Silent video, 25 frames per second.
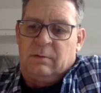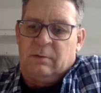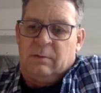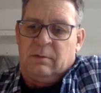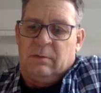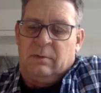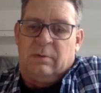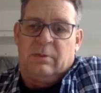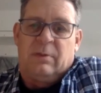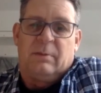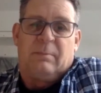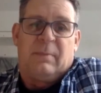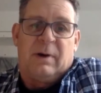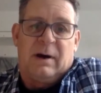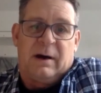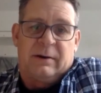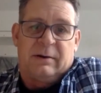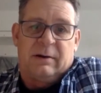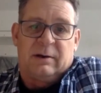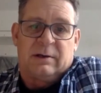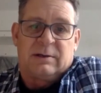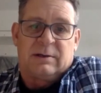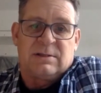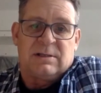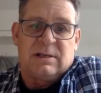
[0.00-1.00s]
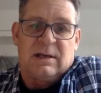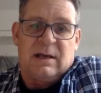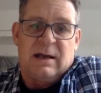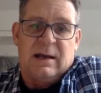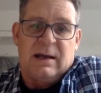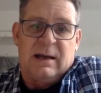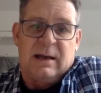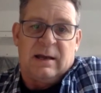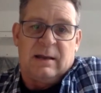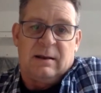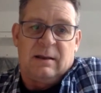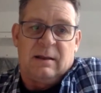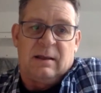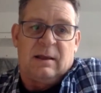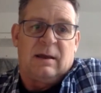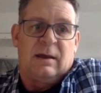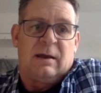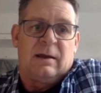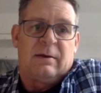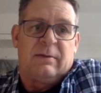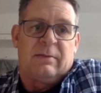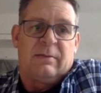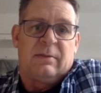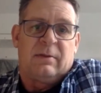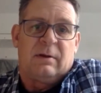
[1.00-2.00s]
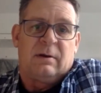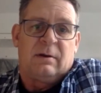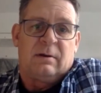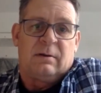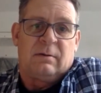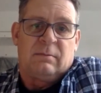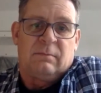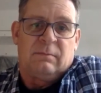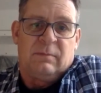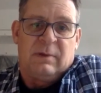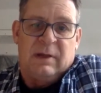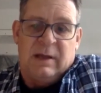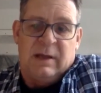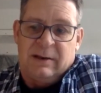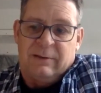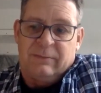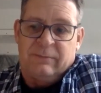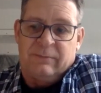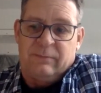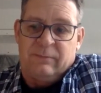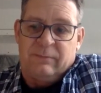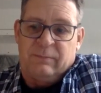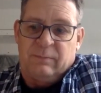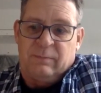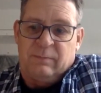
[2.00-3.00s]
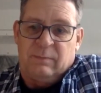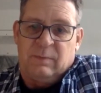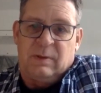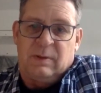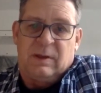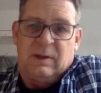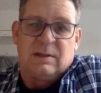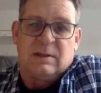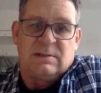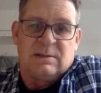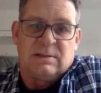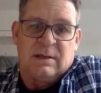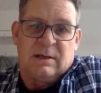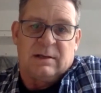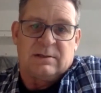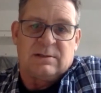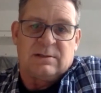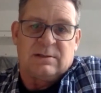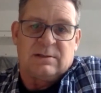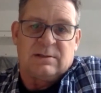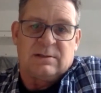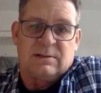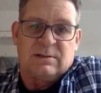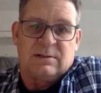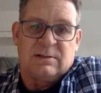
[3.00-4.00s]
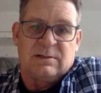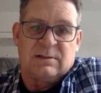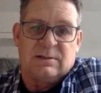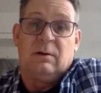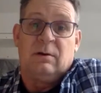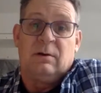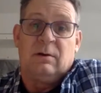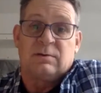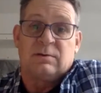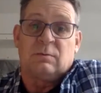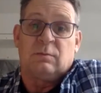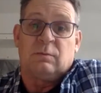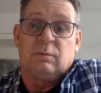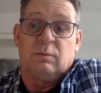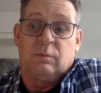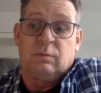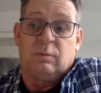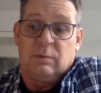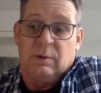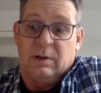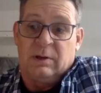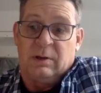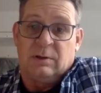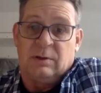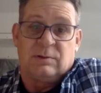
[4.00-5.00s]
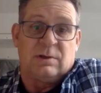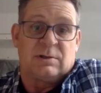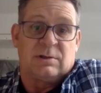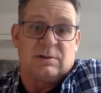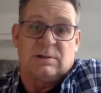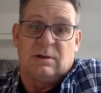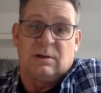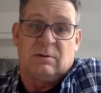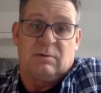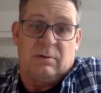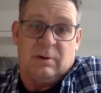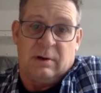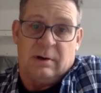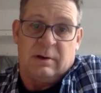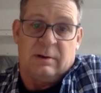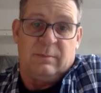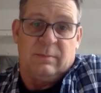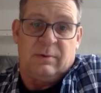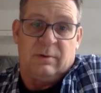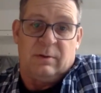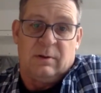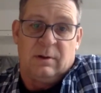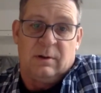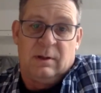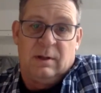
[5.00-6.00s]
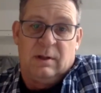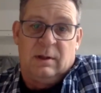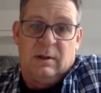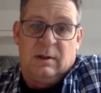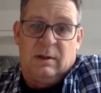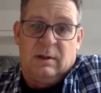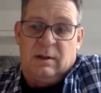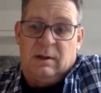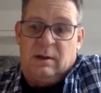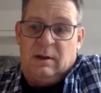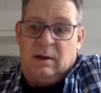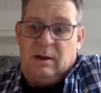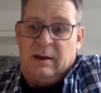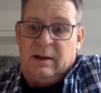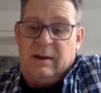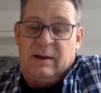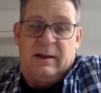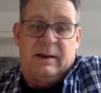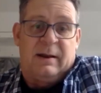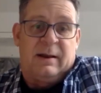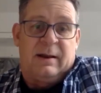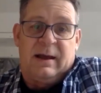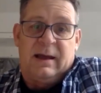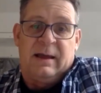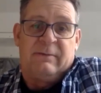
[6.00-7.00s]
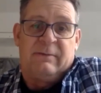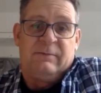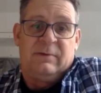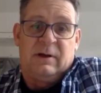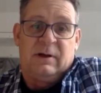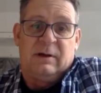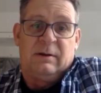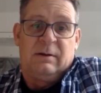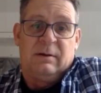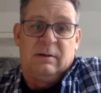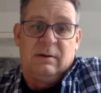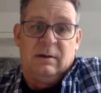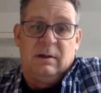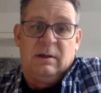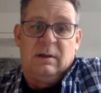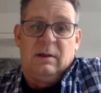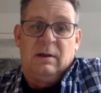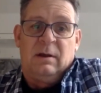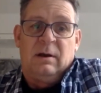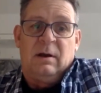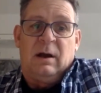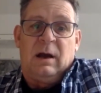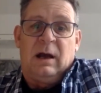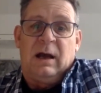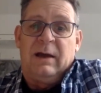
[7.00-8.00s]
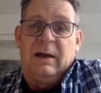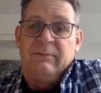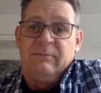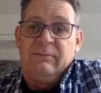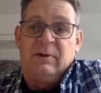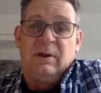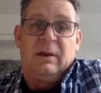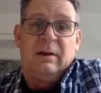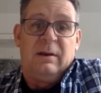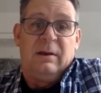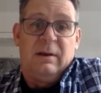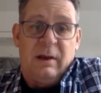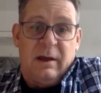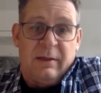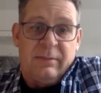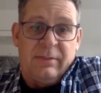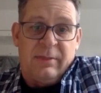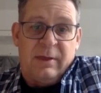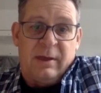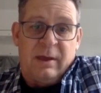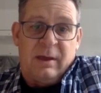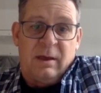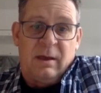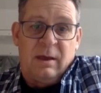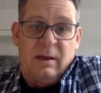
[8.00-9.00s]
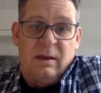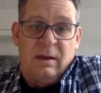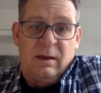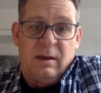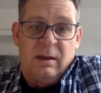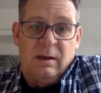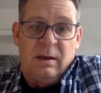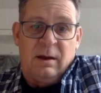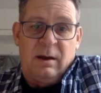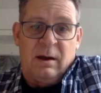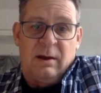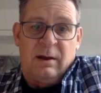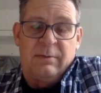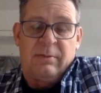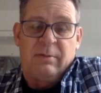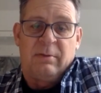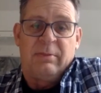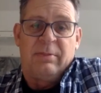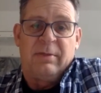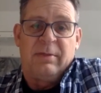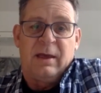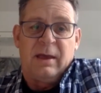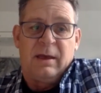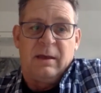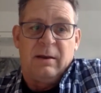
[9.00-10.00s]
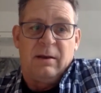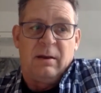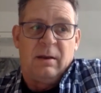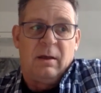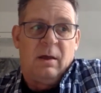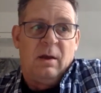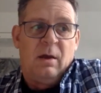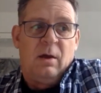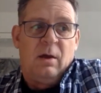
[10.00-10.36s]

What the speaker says: monarch side and the native insect side looks just incredible. And I've done nothing other than